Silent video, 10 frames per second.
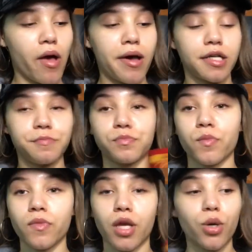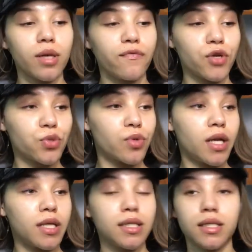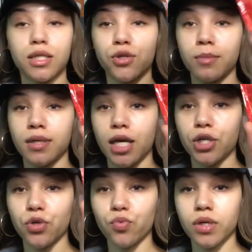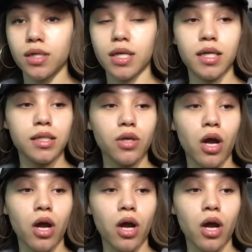Here go the first one, and this is this Cream of Nature one, and it's